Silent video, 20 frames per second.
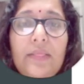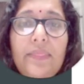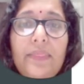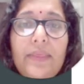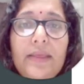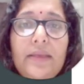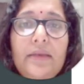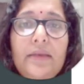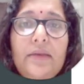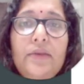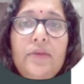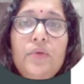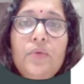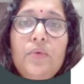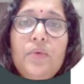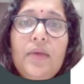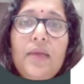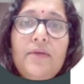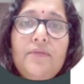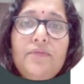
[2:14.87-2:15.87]
then
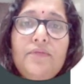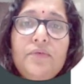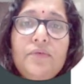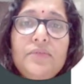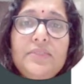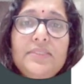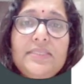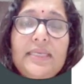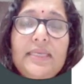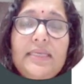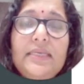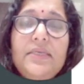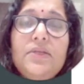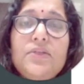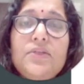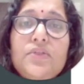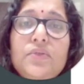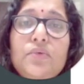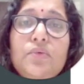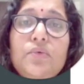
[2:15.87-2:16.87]
you have to select
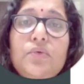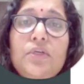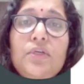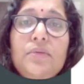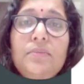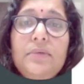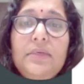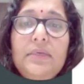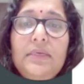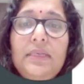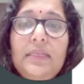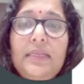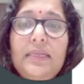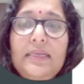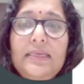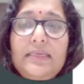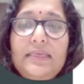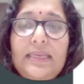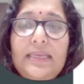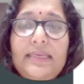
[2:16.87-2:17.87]
suitable
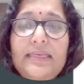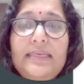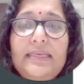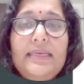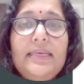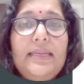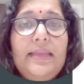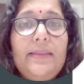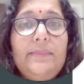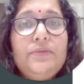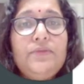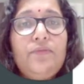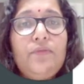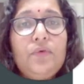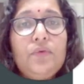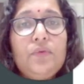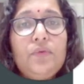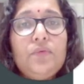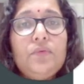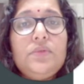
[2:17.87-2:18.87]
data types
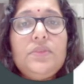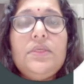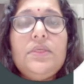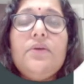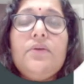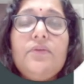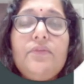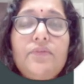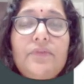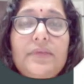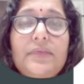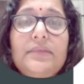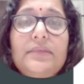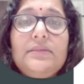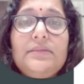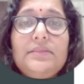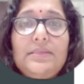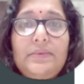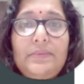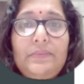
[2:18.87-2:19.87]
for those fields.